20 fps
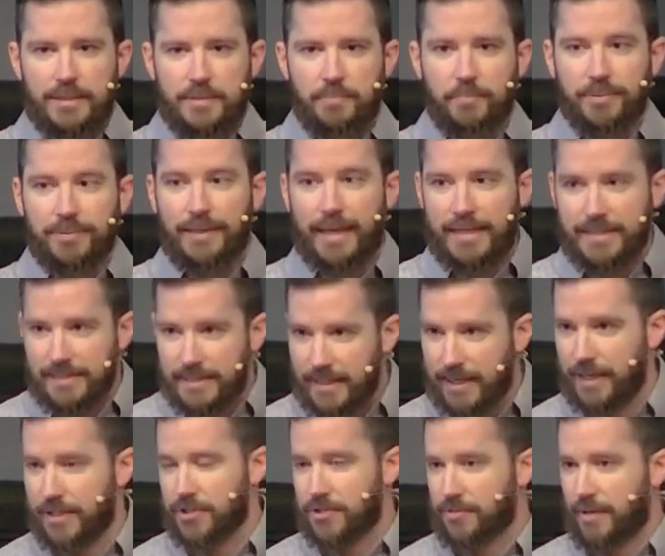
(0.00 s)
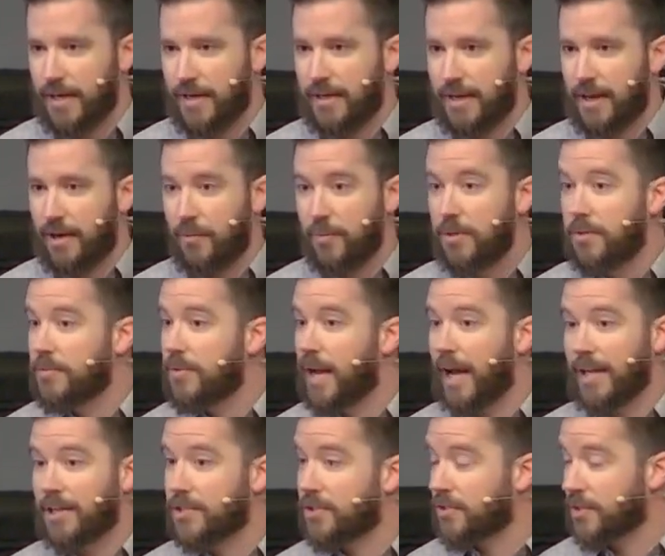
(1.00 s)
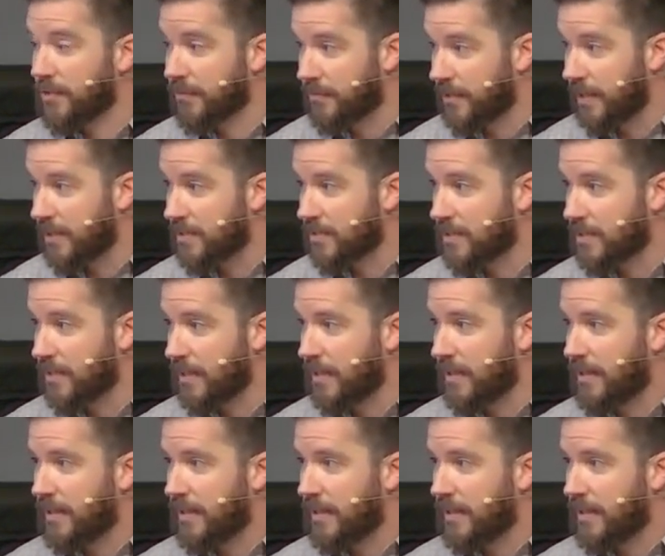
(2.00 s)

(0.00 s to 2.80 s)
that's blessing us right now. We do not deserve this.